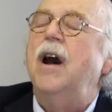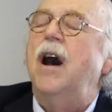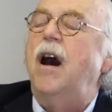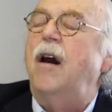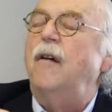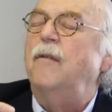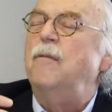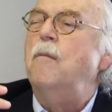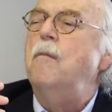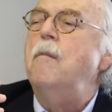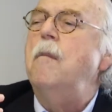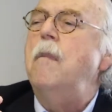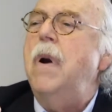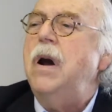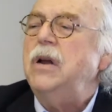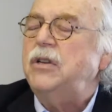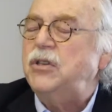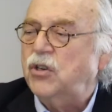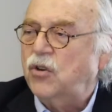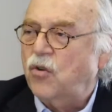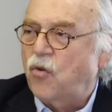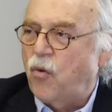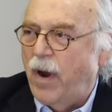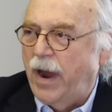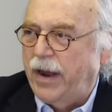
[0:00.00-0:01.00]
of
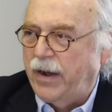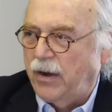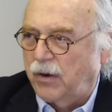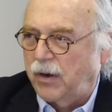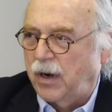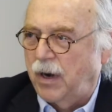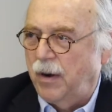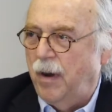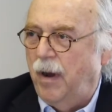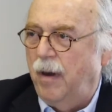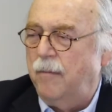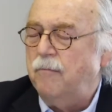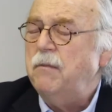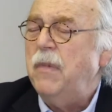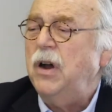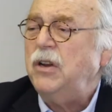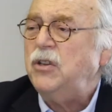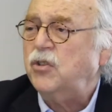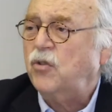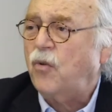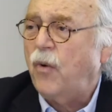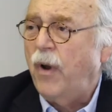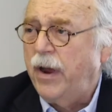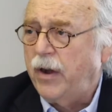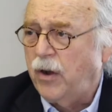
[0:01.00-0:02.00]
much greater
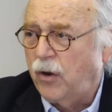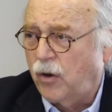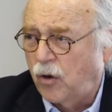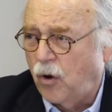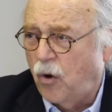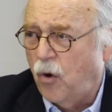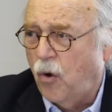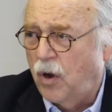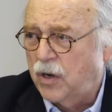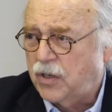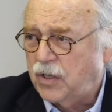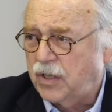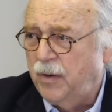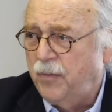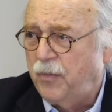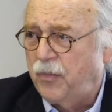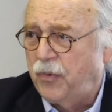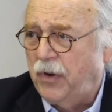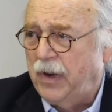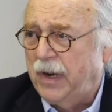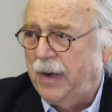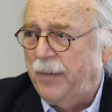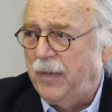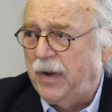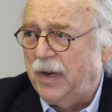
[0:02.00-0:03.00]
cost and
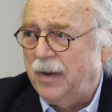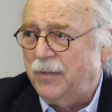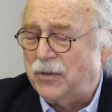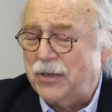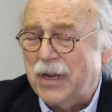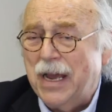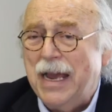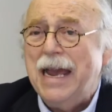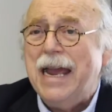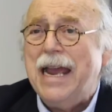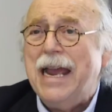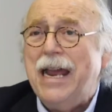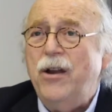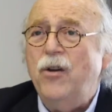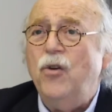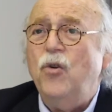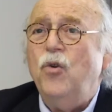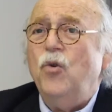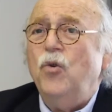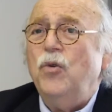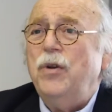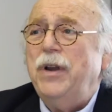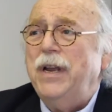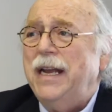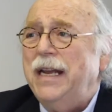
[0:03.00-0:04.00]
premiums. And
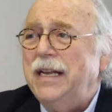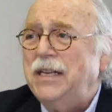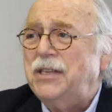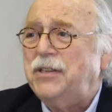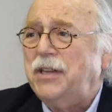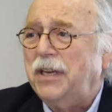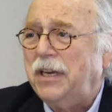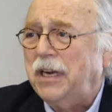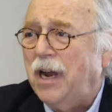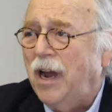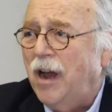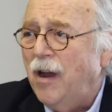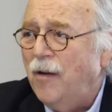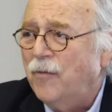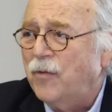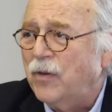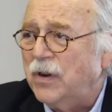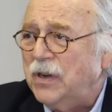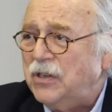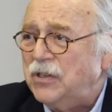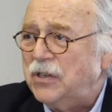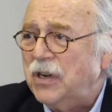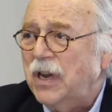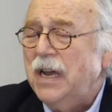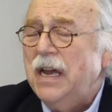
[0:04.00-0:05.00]
who needs the
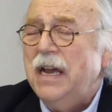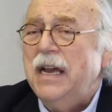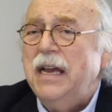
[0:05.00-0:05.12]
coverage?